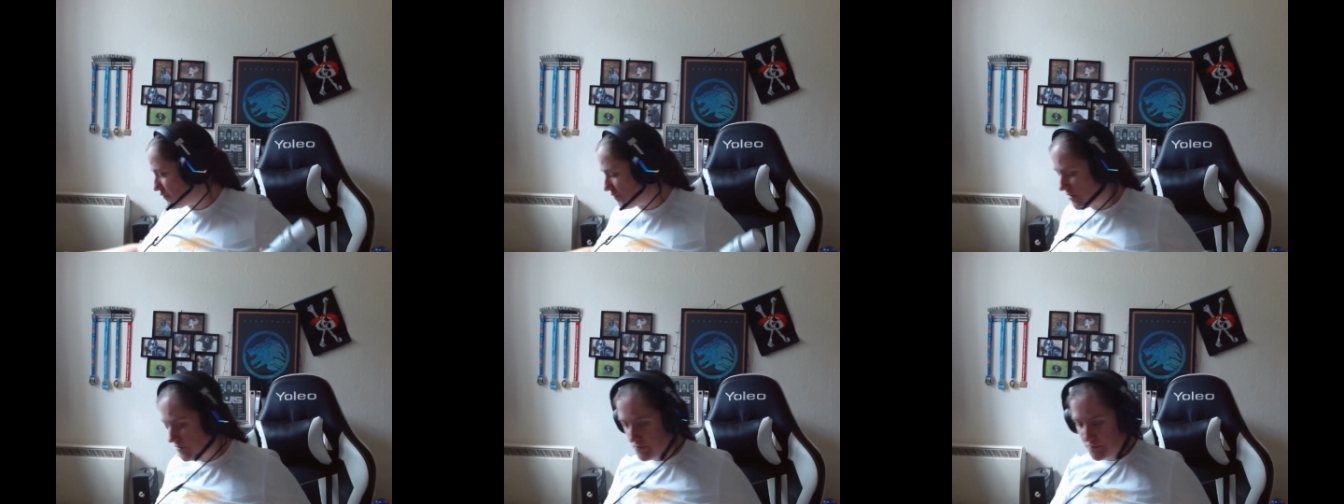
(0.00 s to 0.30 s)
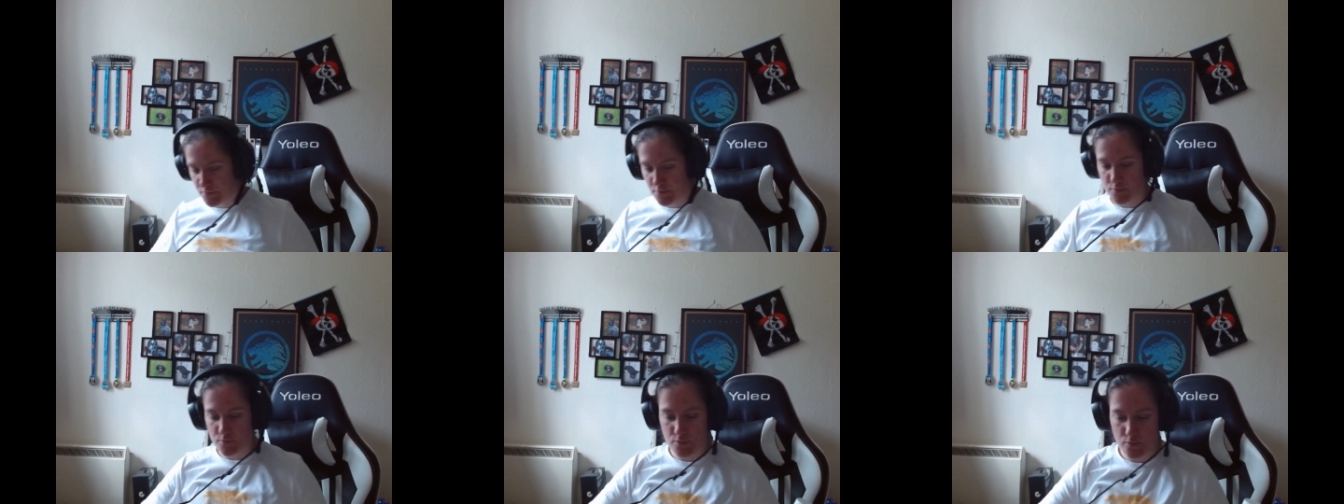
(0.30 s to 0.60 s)
run
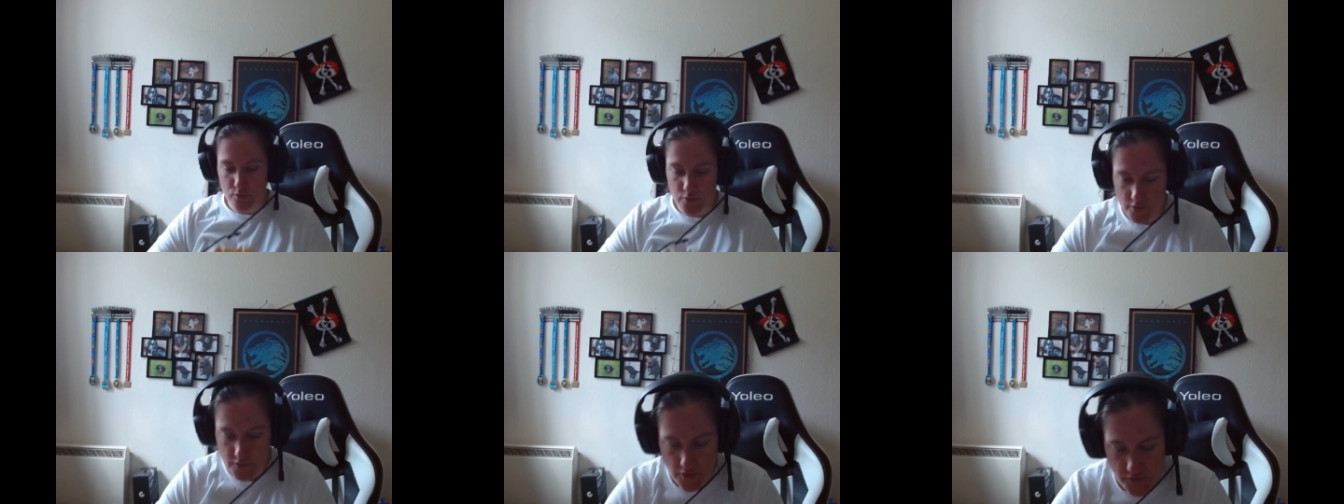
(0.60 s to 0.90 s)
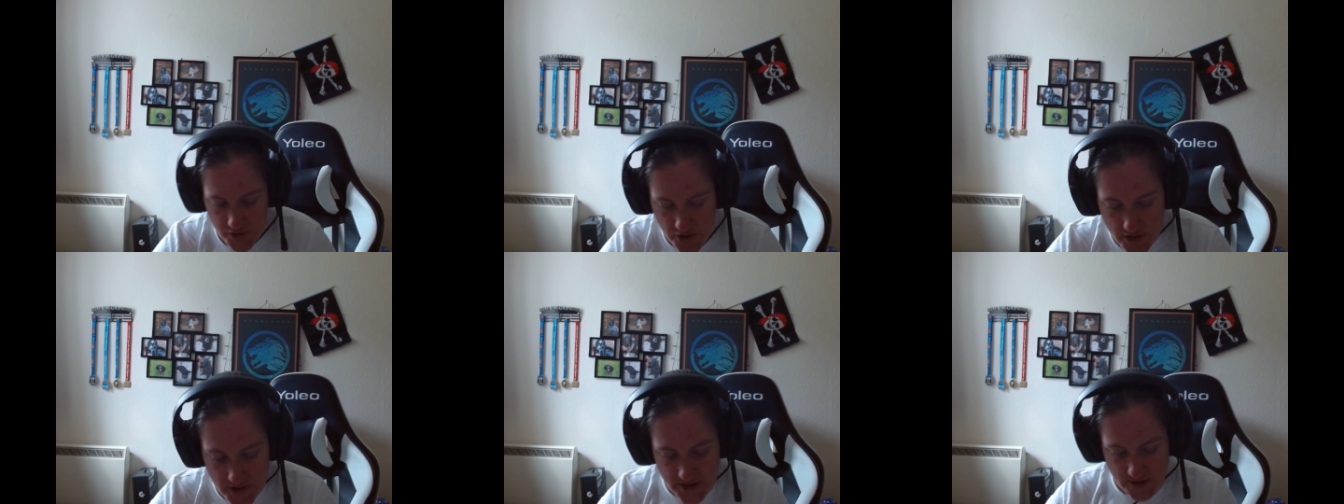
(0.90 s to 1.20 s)
through all of
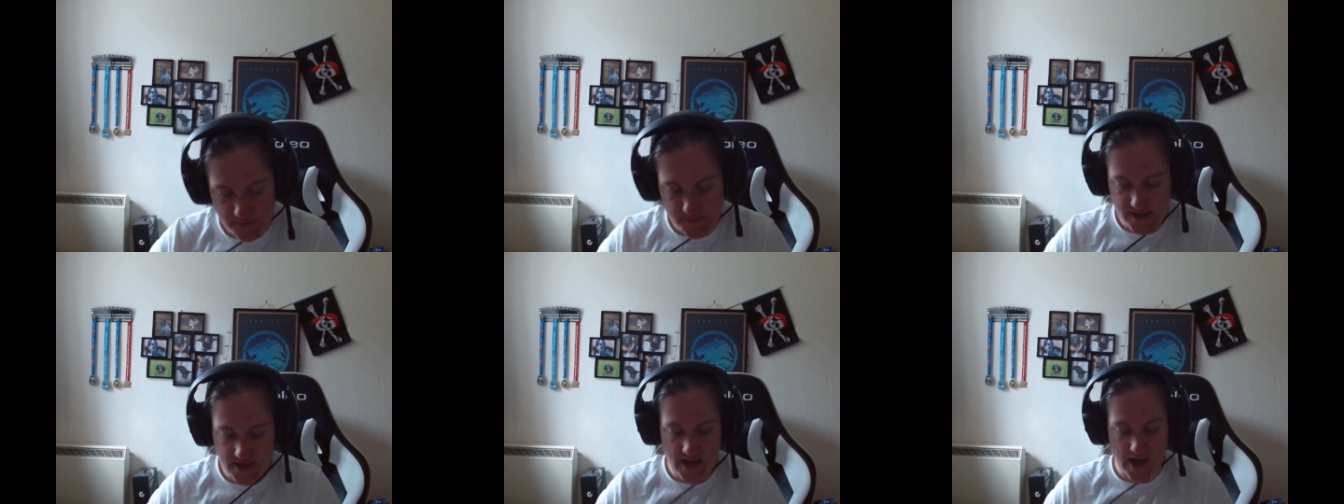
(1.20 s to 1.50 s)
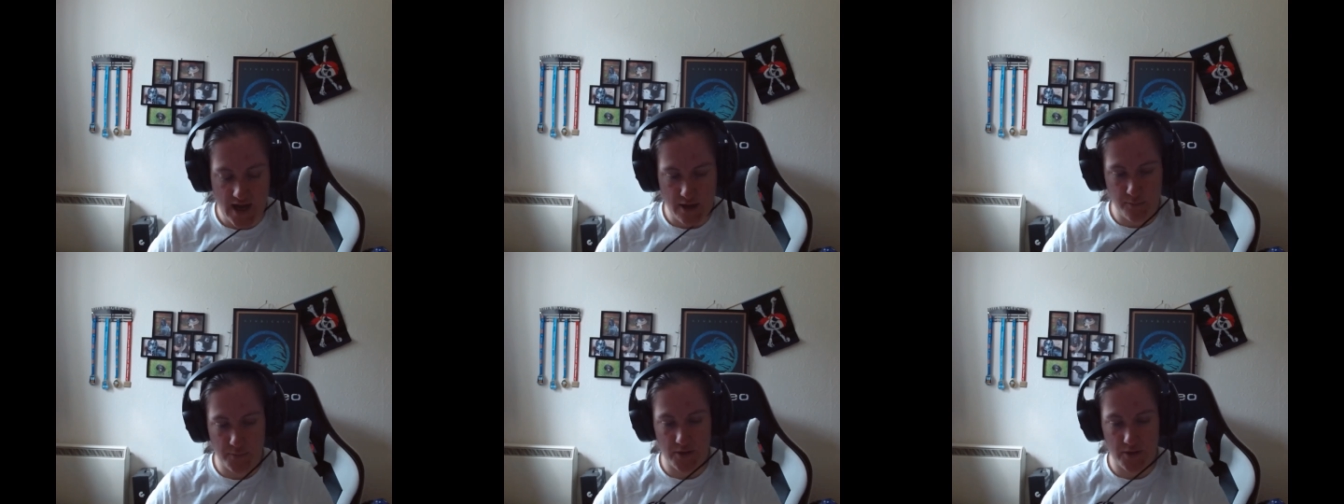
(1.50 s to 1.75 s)
those items again,